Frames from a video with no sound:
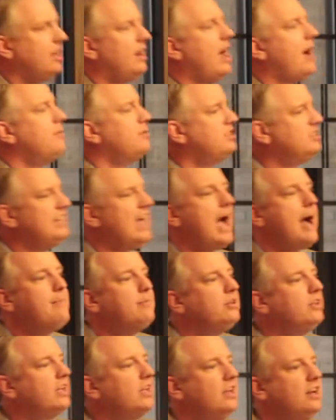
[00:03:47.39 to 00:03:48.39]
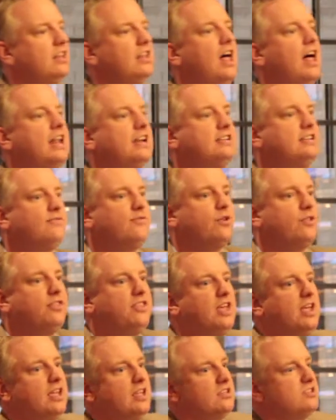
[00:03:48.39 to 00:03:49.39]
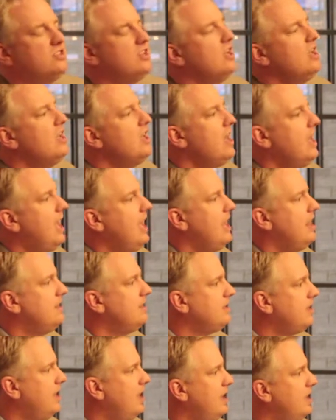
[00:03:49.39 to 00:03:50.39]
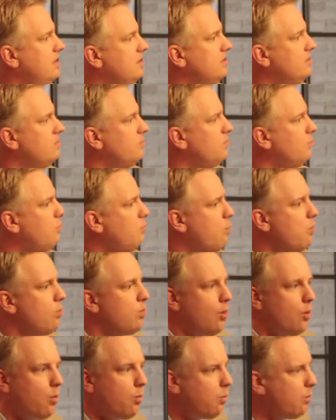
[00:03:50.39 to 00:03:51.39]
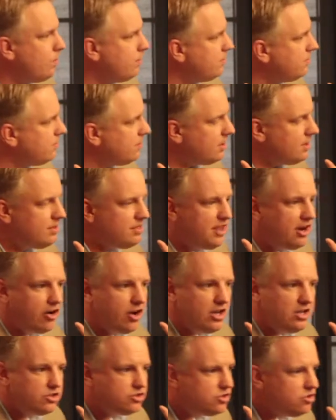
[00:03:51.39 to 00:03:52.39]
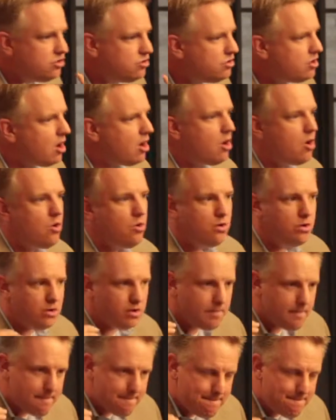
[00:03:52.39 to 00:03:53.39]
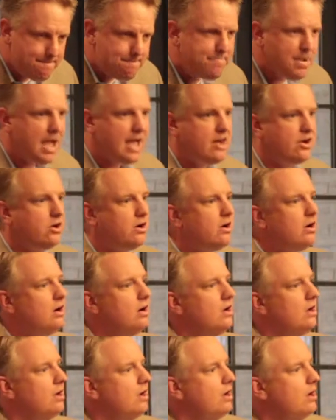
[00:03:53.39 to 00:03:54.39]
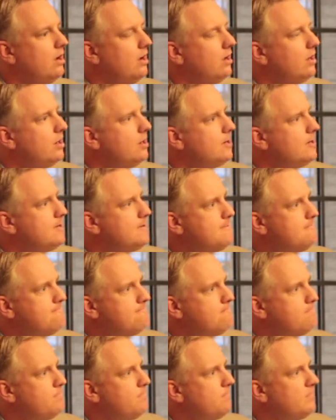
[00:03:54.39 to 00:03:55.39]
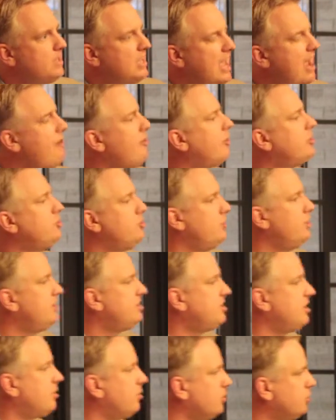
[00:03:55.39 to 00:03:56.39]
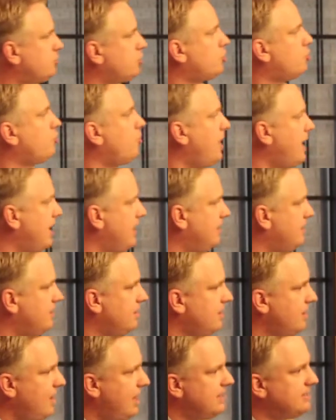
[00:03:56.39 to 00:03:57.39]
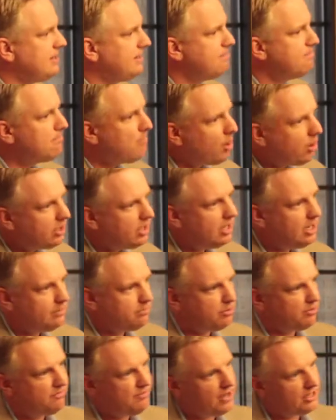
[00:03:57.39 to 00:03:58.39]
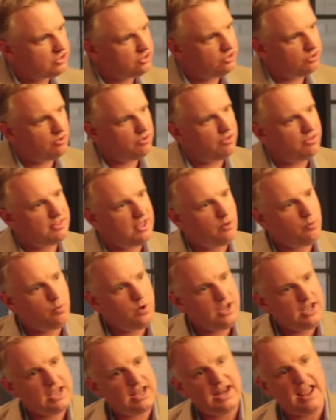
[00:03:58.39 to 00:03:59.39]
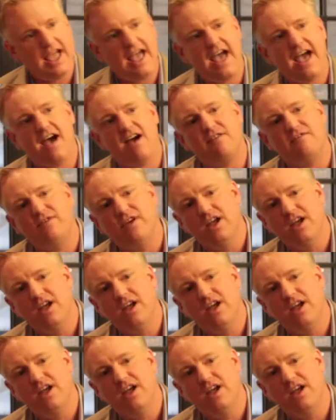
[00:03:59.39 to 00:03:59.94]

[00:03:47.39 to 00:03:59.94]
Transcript: I was dabbling in a lot of different things. And there is no better characteristic or trait as a marketing professional that we can have